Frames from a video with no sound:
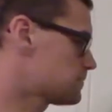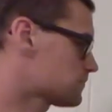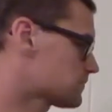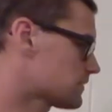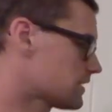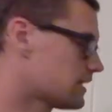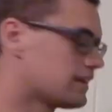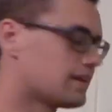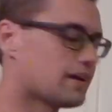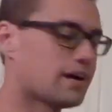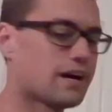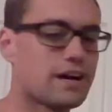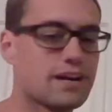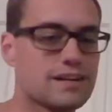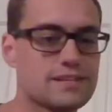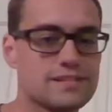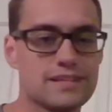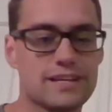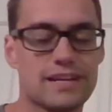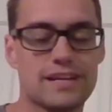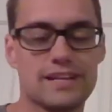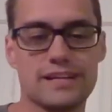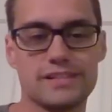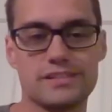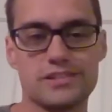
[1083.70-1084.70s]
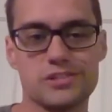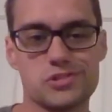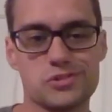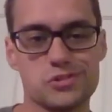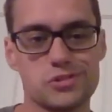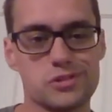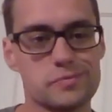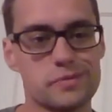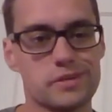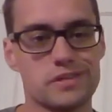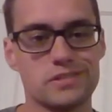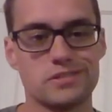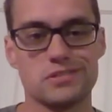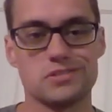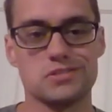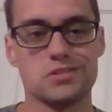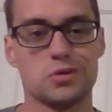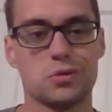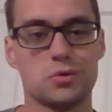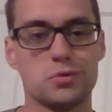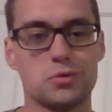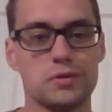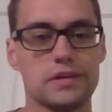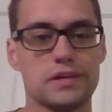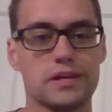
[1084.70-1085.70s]
and honestly I like to show it because it's the
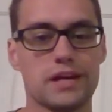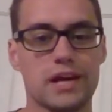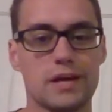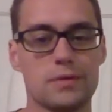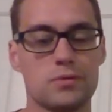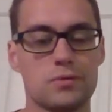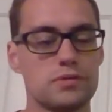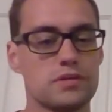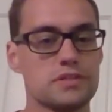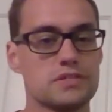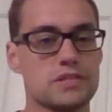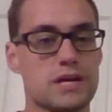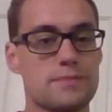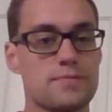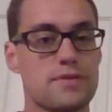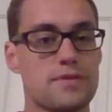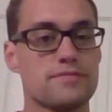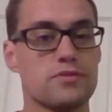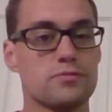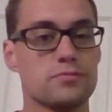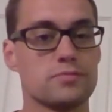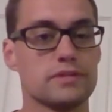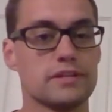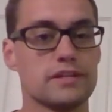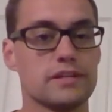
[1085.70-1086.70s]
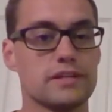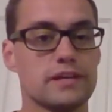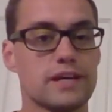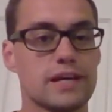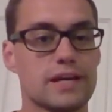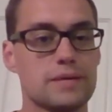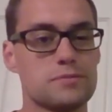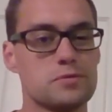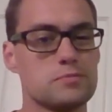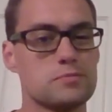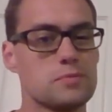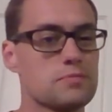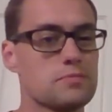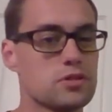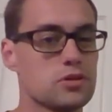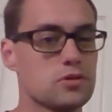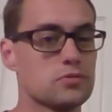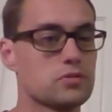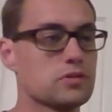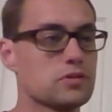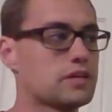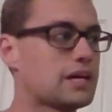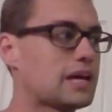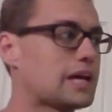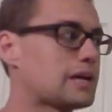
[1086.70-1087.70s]
only time I've ever played a game, and maybe the only
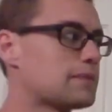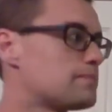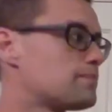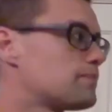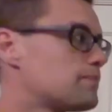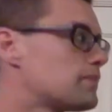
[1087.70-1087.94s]
game